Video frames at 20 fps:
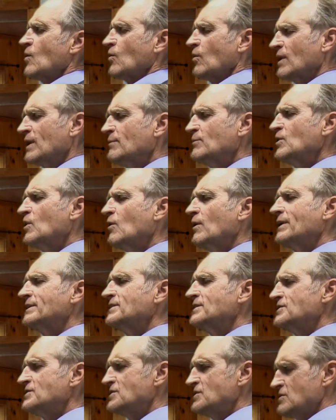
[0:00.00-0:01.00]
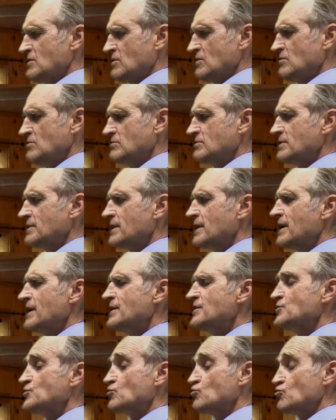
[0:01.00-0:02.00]
What I'm going to do
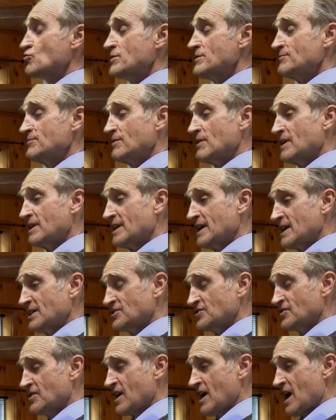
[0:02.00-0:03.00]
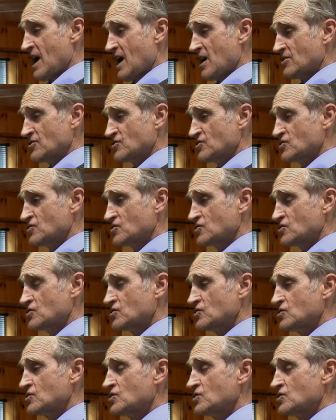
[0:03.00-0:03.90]
is refinance the house,